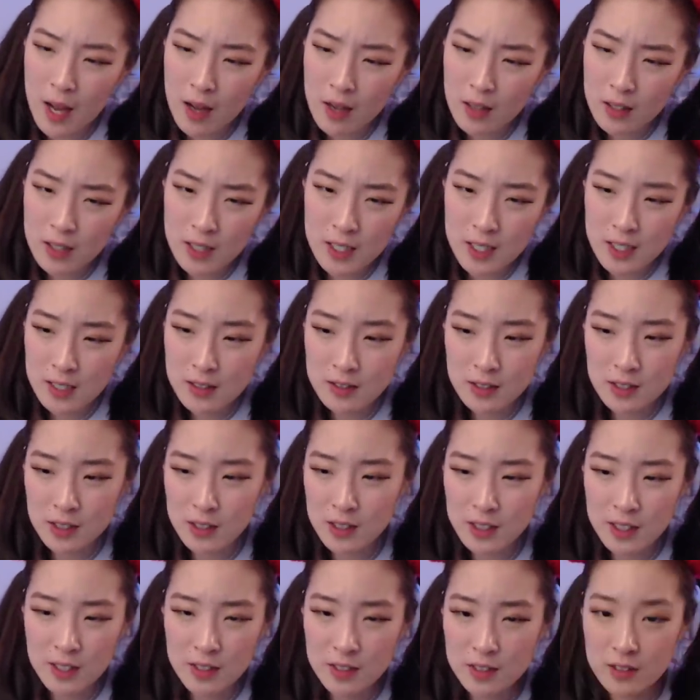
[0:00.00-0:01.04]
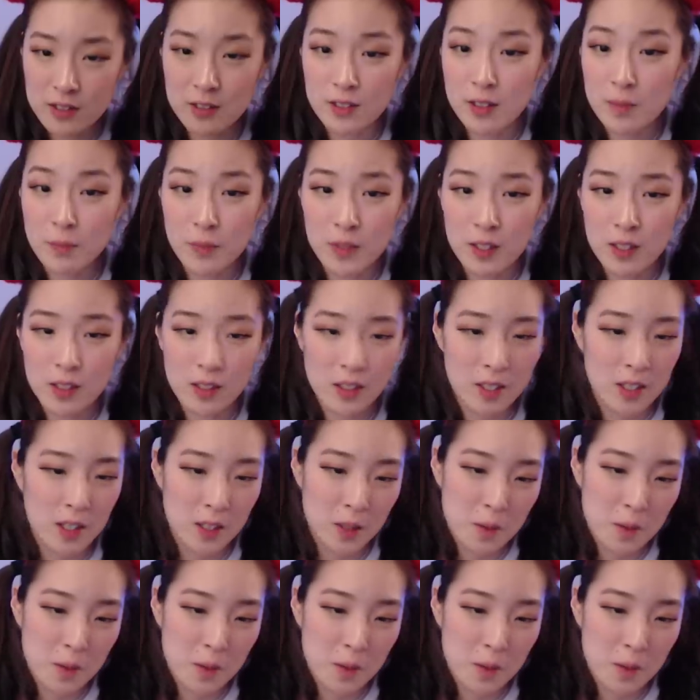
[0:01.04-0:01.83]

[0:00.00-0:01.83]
He is turning into something.